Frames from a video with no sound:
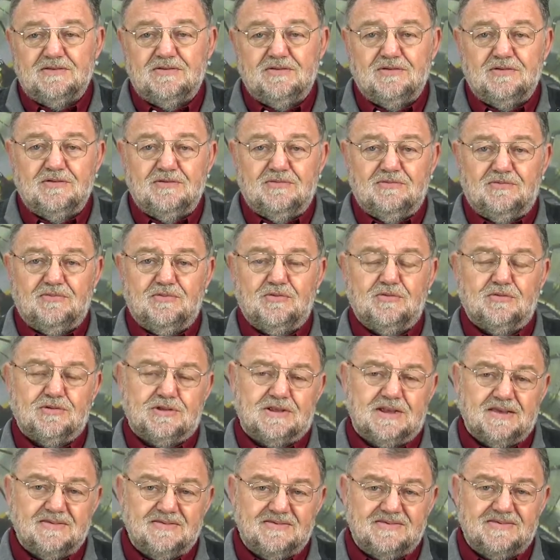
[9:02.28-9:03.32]
a sensible
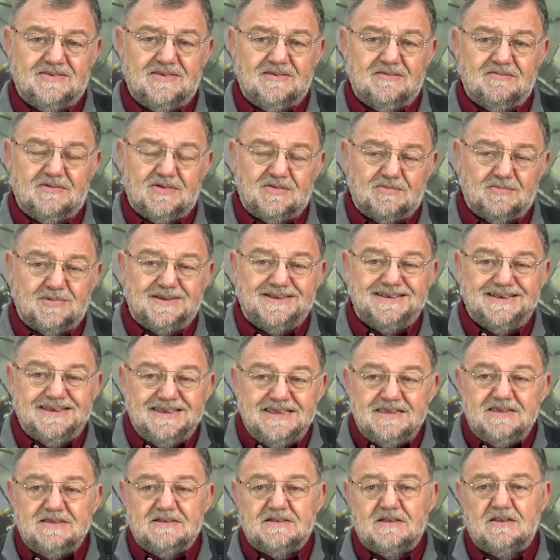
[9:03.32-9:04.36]
device with which
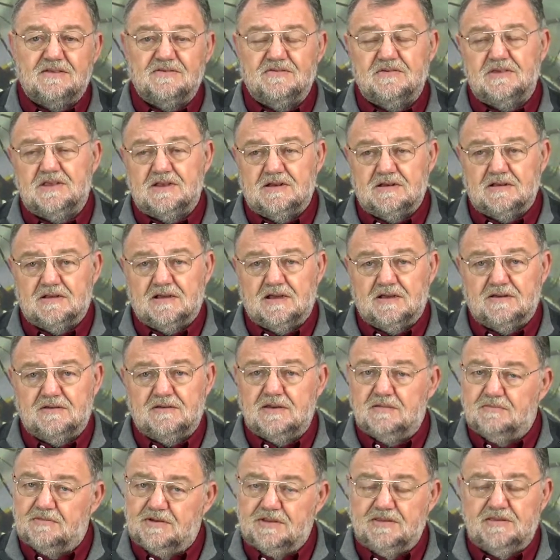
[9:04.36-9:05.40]
you can gain a
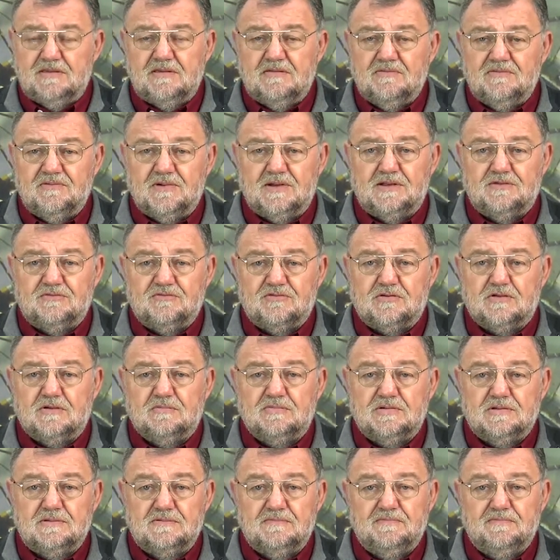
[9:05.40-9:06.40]
little security from